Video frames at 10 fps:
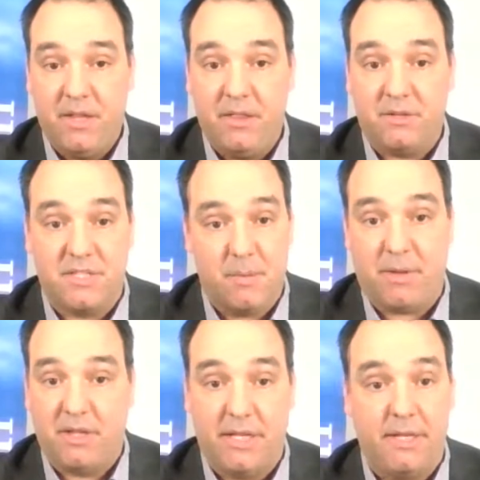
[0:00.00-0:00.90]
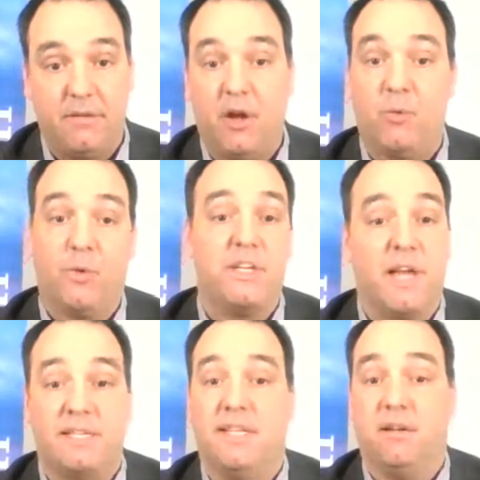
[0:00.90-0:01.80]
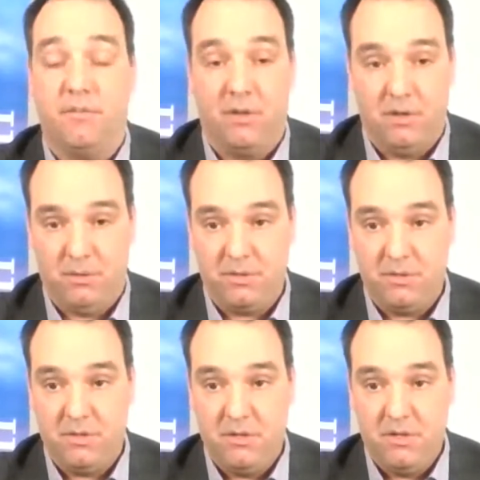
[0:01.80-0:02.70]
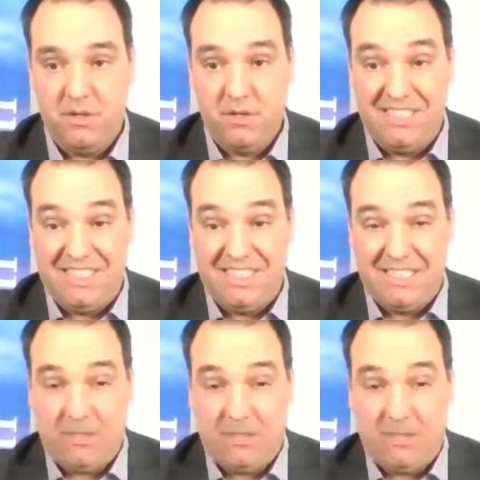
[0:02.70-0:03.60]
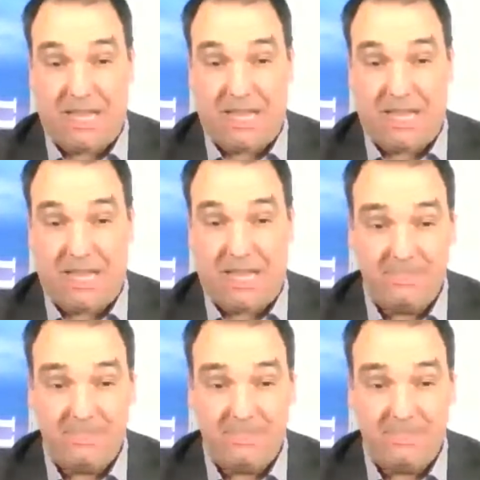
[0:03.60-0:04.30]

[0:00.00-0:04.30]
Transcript: there's typically a retesting of the lows. What does that mean?